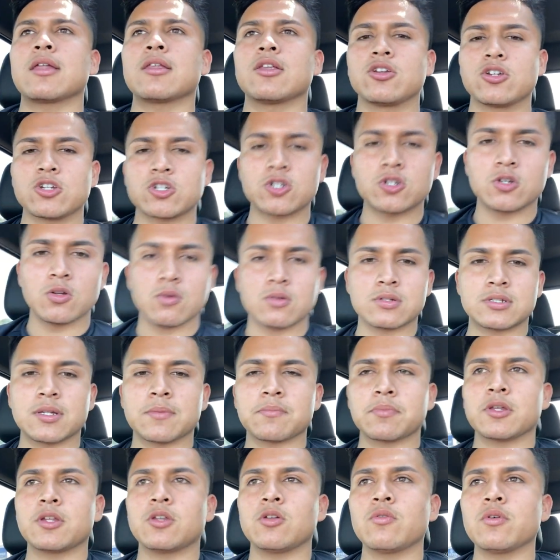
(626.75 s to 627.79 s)
They're just
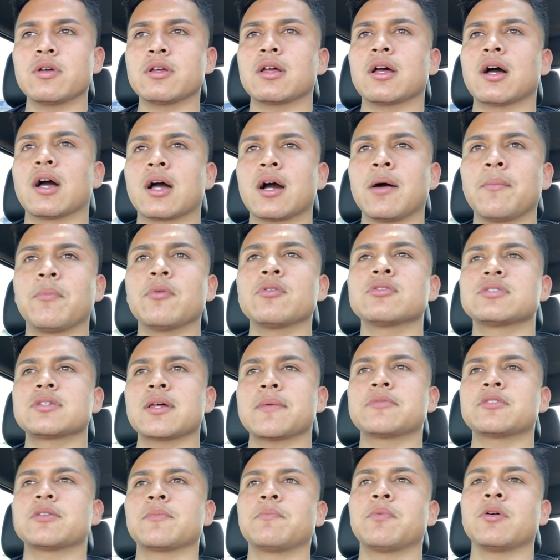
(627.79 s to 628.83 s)
simply doing a couple
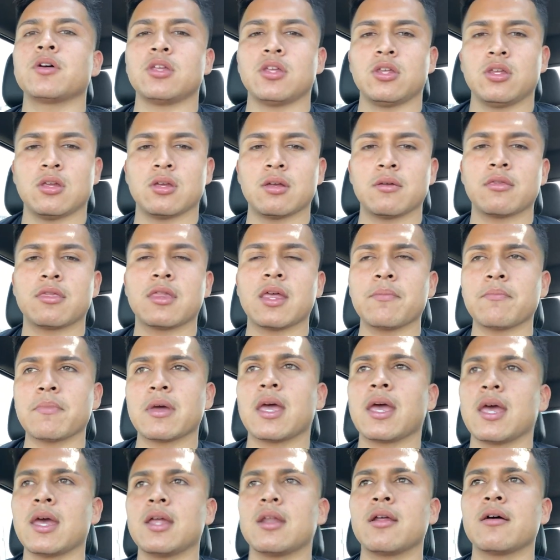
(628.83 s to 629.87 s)
steps to put them
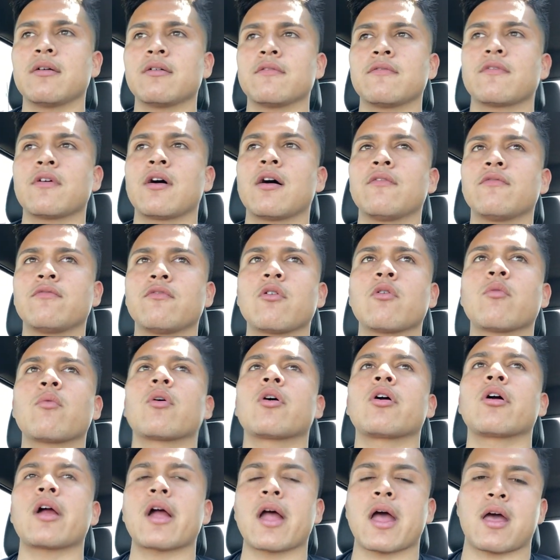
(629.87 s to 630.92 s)
ahead of where
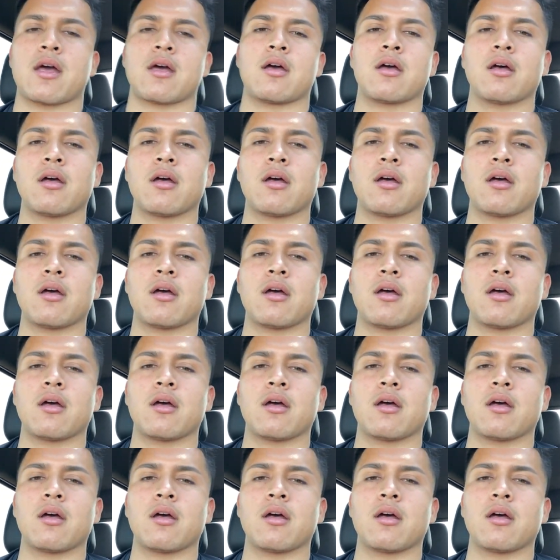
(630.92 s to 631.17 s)
we're at.